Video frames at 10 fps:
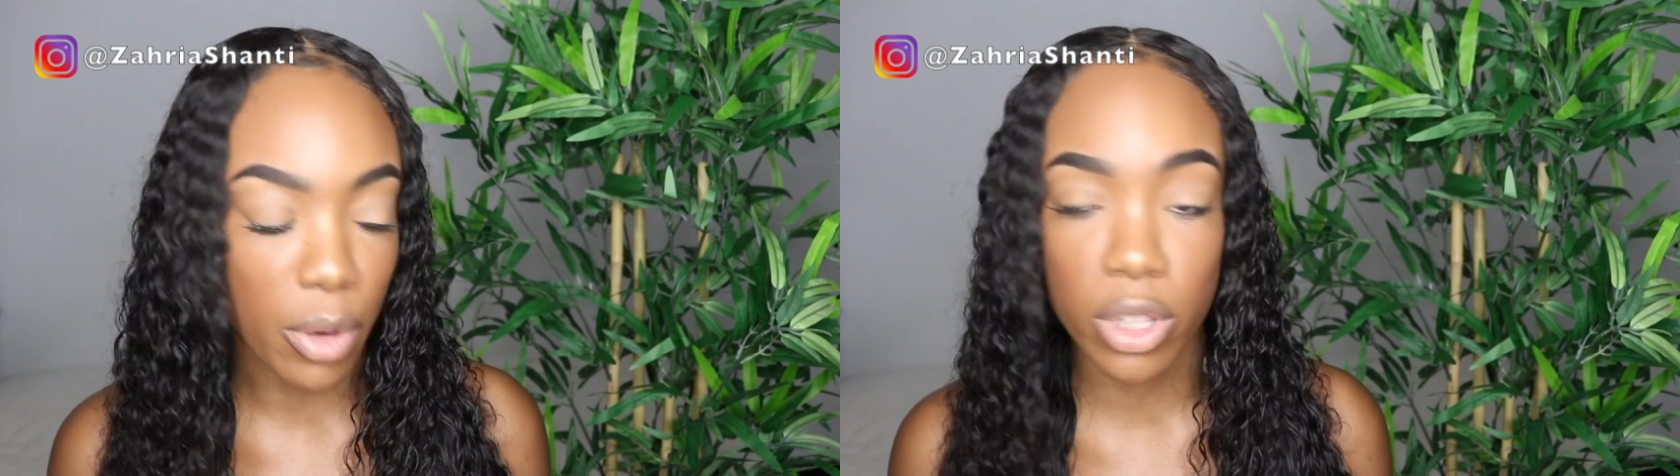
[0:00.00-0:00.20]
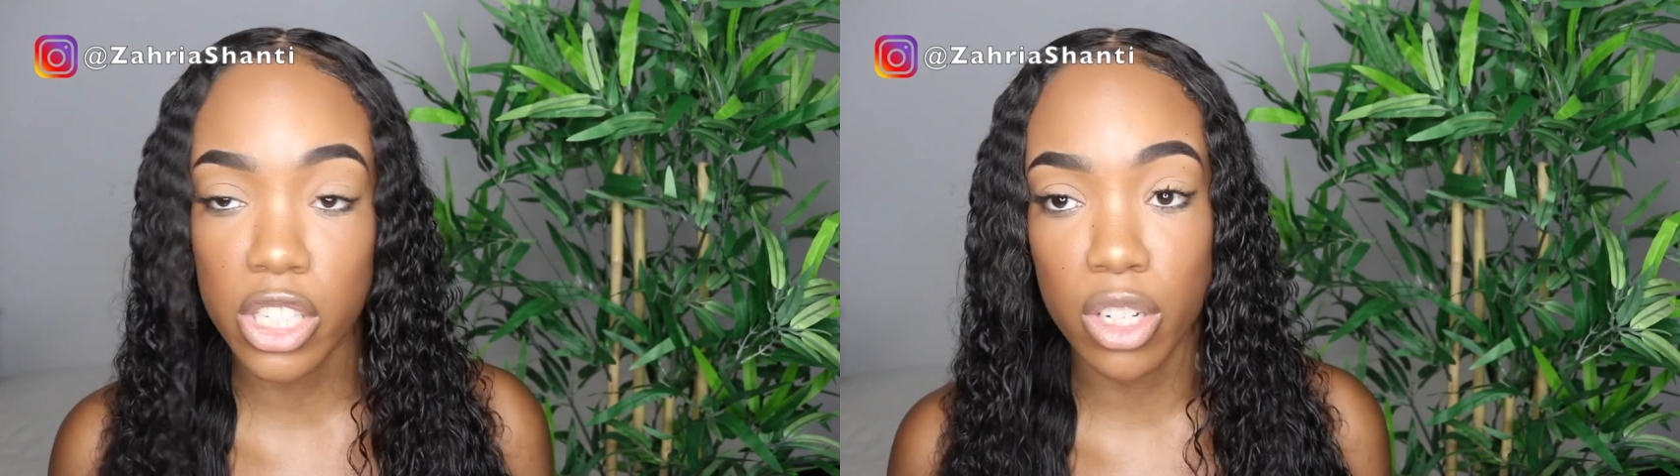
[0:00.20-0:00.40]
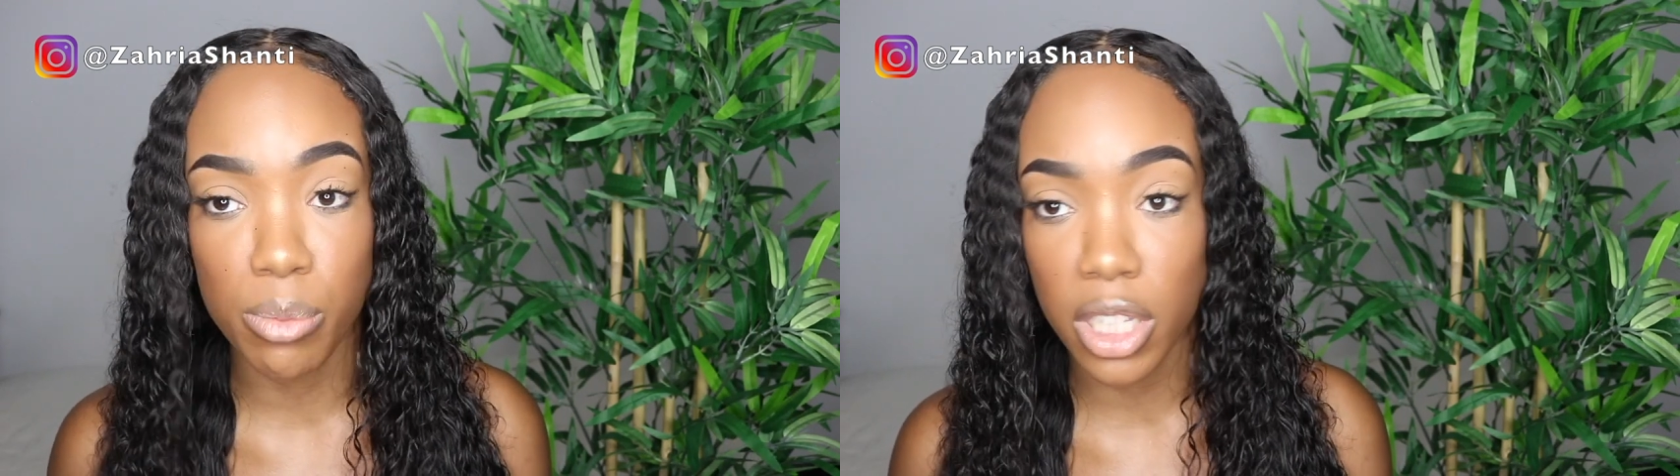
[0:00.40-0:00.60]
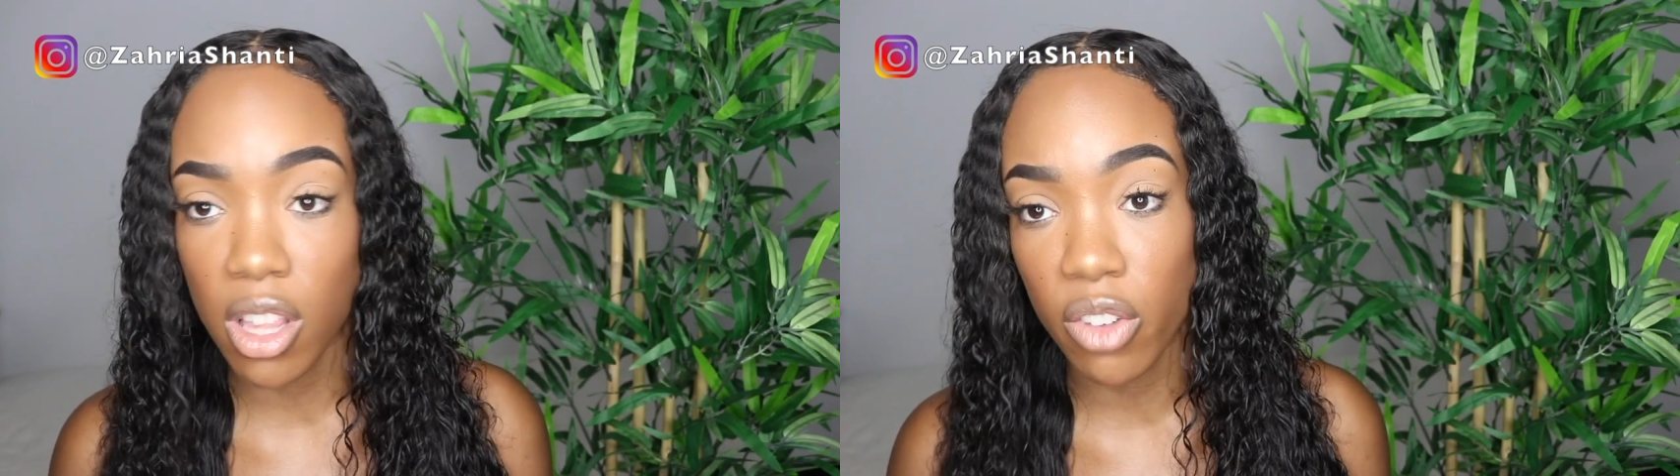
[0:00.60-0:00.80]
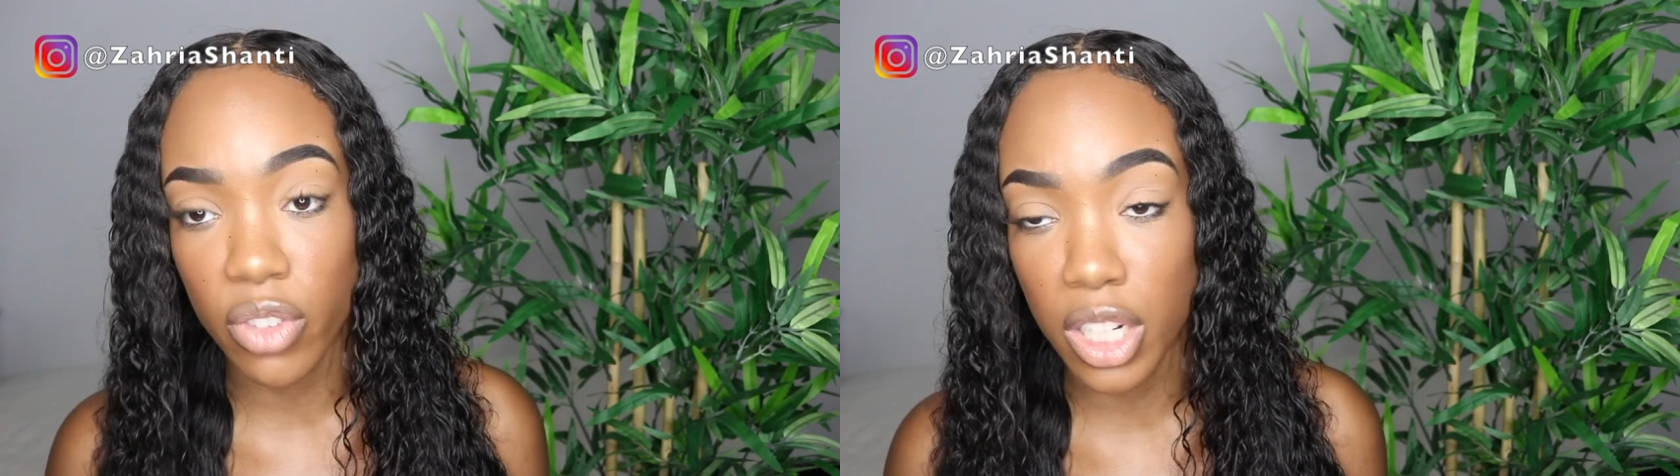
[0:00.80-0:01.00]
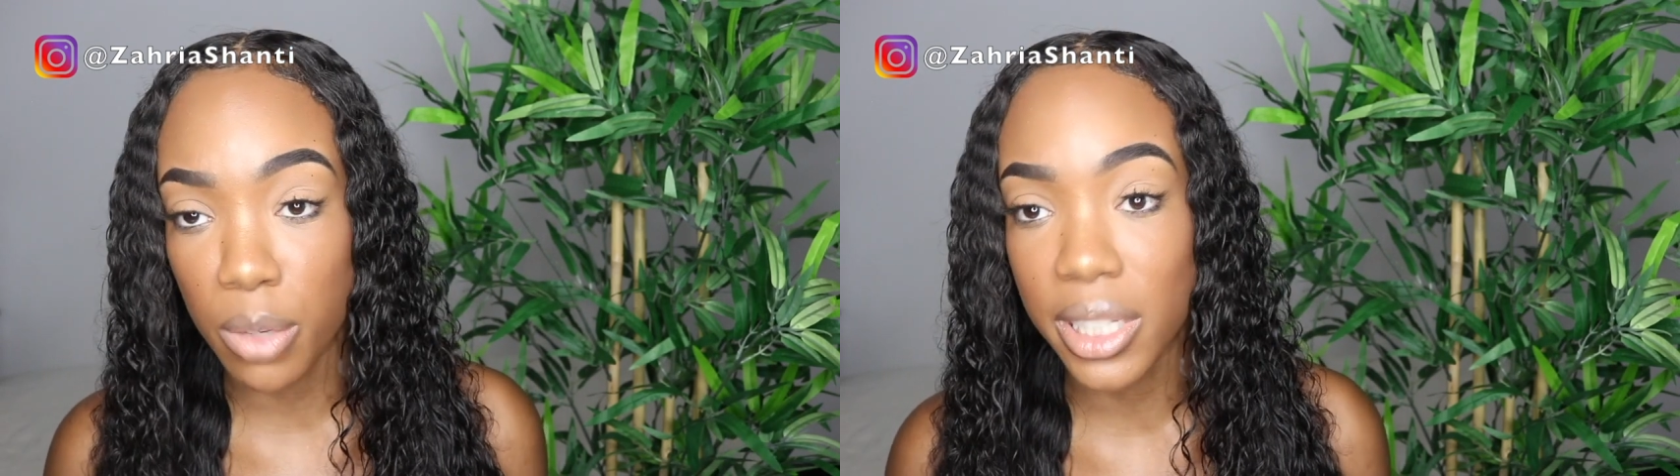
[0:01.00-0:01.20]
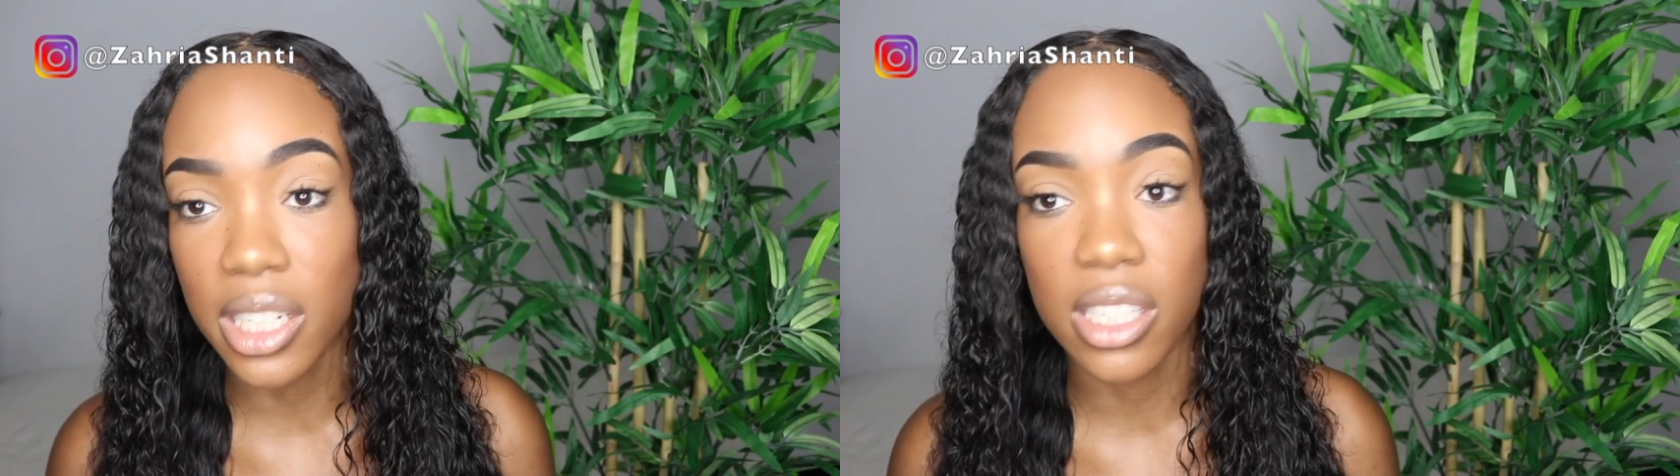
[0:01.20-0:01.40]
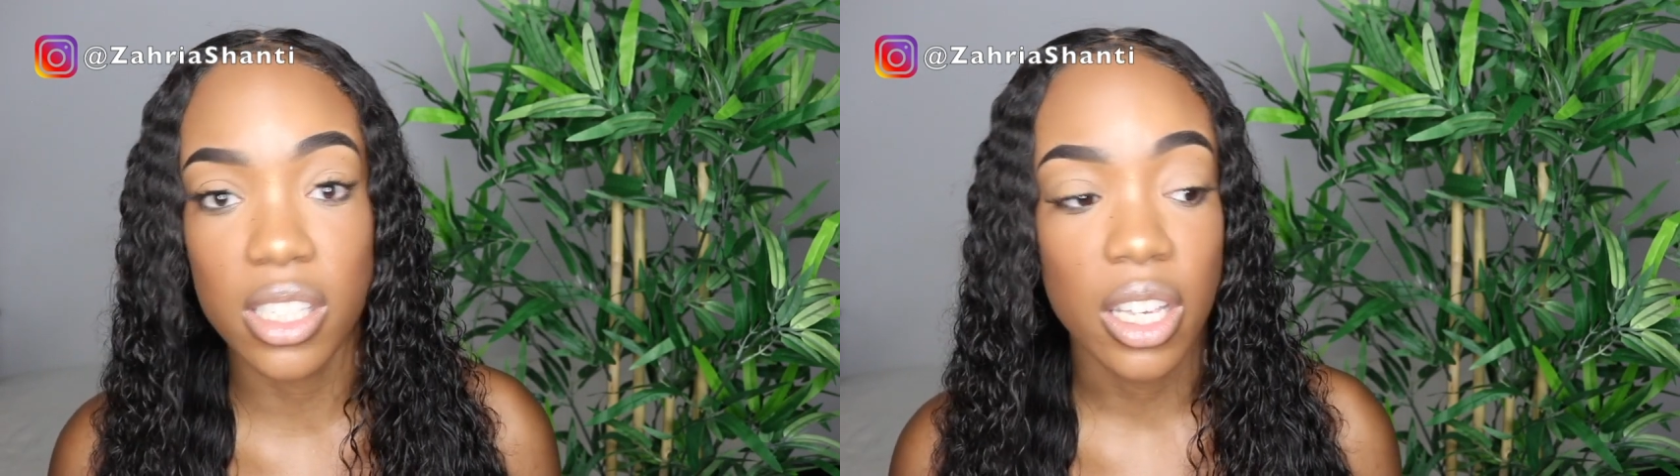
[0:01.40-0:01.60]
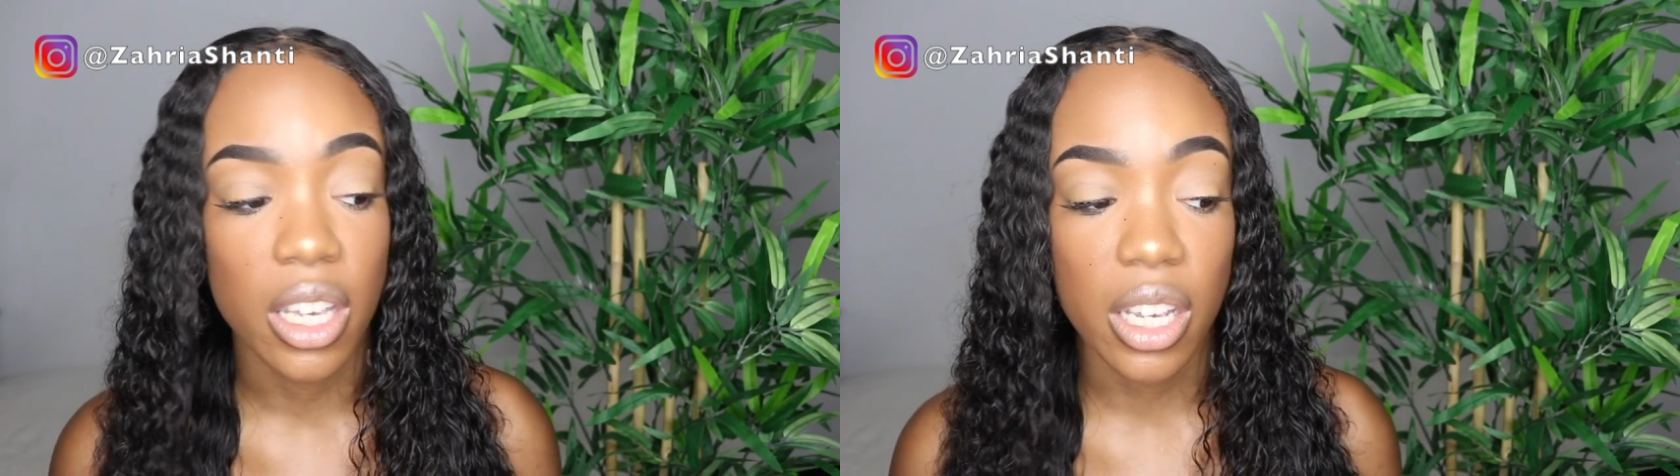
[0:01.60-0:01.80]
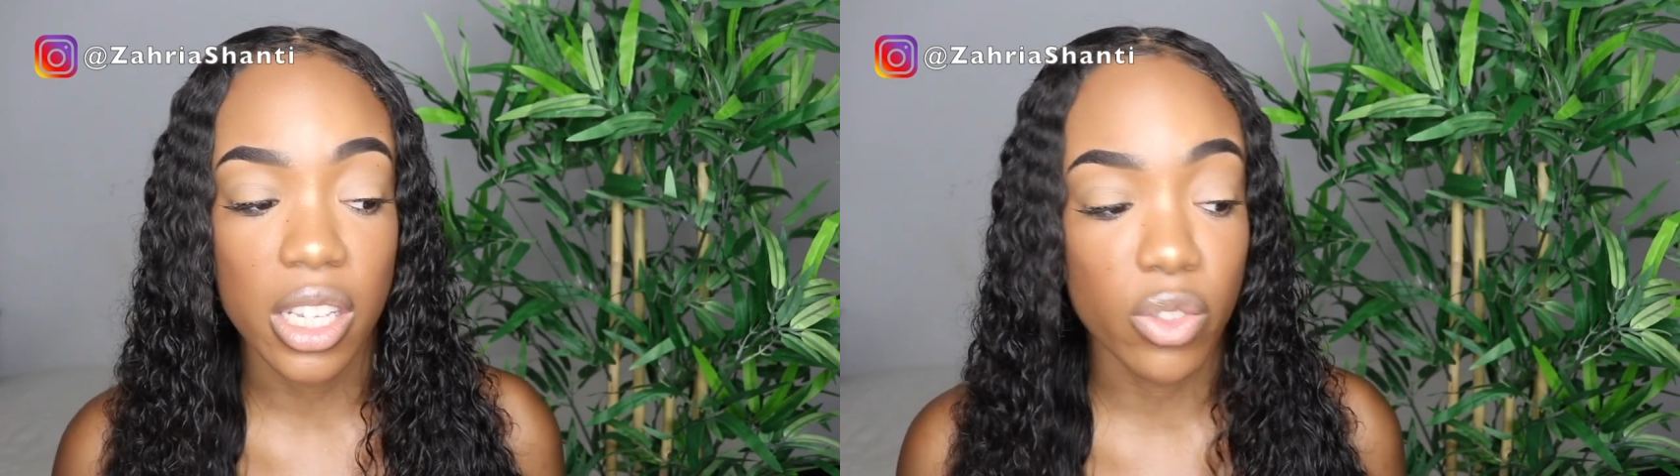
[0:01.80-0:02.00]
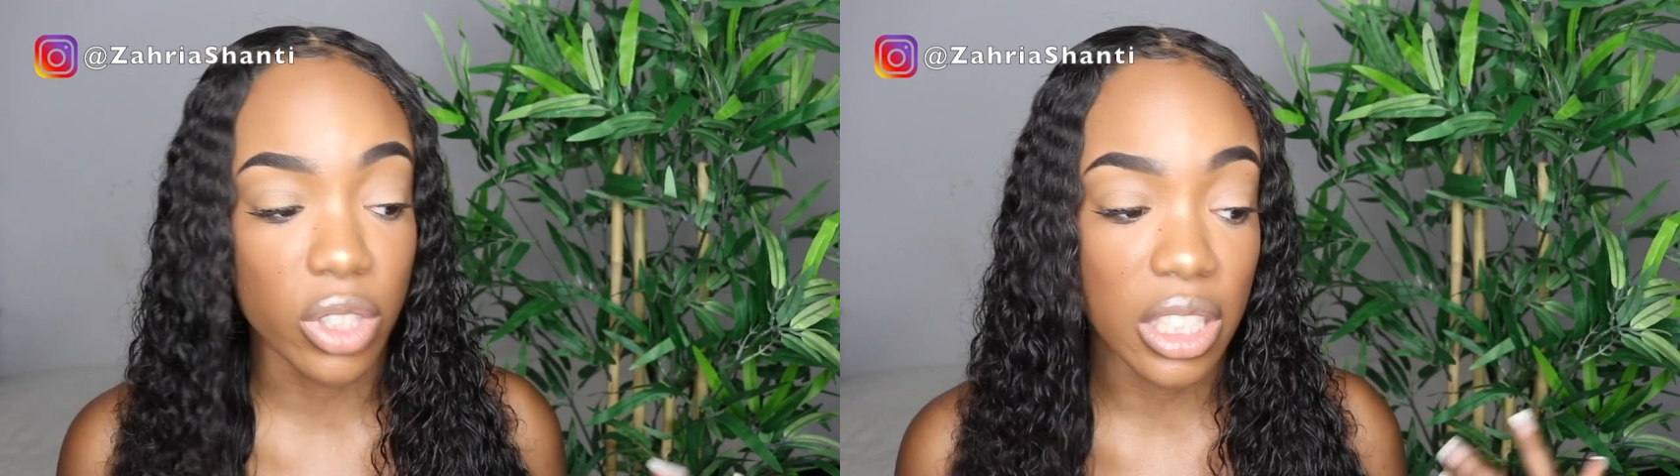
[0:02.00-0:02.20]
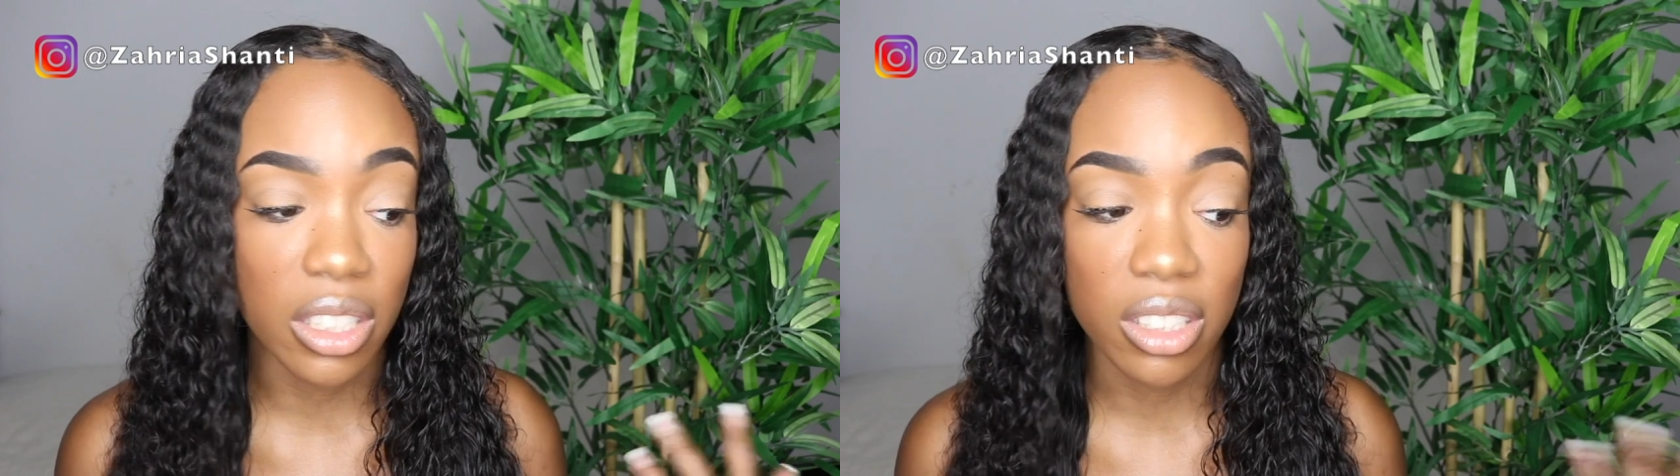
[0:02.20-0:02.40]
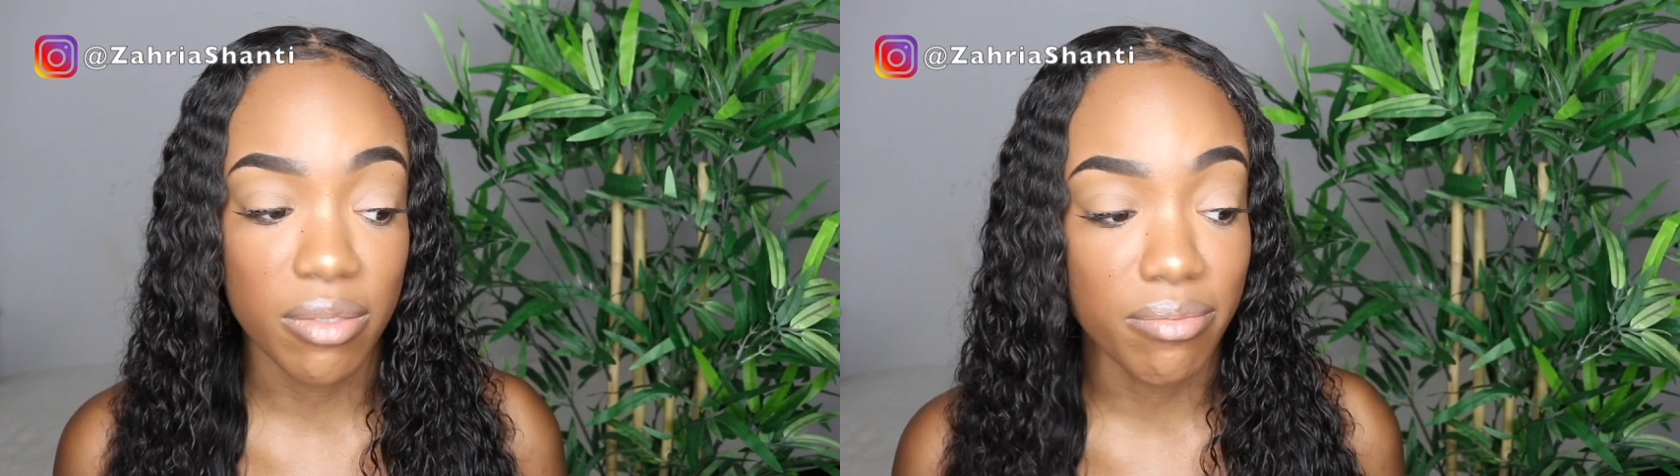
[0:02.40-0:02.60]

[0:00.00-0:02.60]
It really shouldn't be a long video because it's really